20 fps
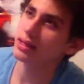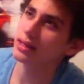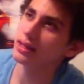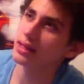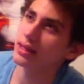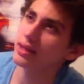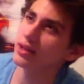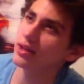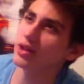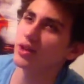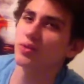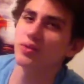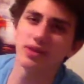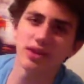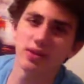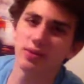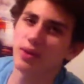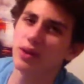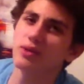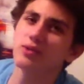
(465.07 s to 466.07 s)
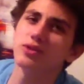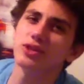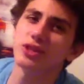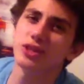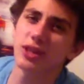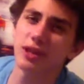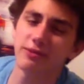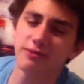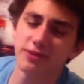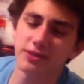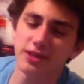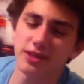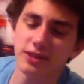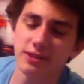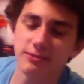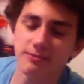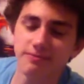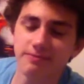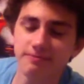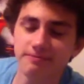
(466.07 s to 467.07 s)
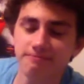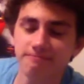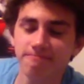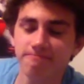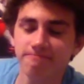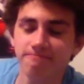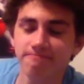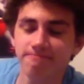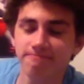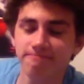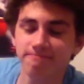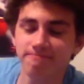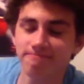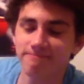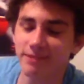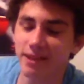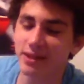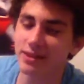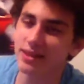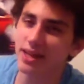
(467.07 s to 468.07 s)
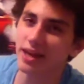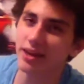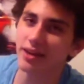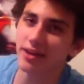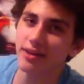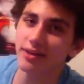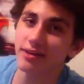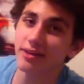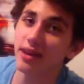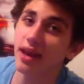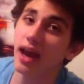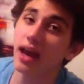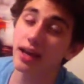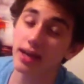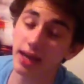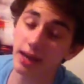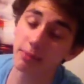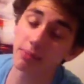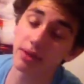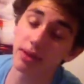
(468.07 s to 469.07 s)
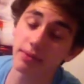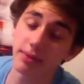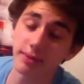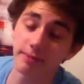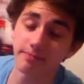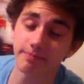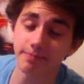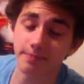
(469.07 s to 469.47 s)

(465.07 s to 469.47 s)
and they're doing their own shifts on Saturdays. I can't blame them.